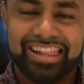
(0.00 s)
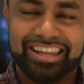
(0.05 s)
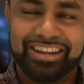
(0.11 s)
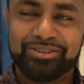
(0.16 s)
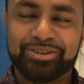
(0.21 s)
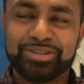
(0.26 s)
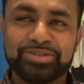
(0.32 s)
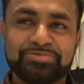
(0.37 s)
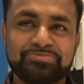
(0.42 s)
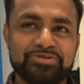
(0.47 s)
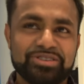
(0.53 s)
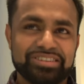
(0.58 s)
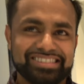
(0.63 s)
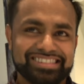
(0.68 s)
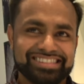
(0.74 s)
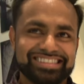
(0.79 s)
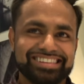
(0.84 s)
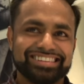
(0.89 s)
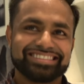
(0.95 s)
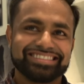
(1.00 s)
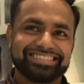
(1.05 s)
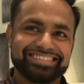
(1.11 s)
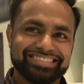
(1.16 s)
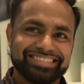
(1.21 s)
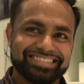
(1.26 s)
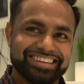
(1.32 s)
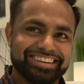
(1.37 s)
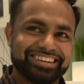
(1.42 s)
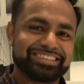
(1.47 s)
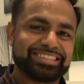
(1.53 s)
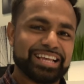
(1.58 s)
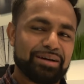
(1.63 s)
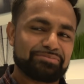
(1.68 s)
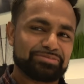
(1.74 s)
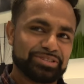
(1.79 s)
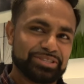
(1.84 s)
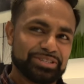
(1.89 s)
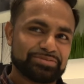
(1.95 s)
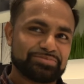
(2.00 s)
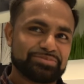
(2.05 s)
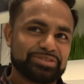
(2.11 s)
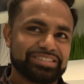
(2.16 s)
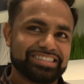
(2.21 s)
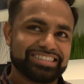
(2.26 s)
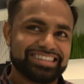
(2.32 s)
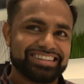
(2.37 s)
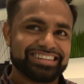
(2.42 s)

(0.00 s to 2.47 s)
There is some brains in there. And there's enough performance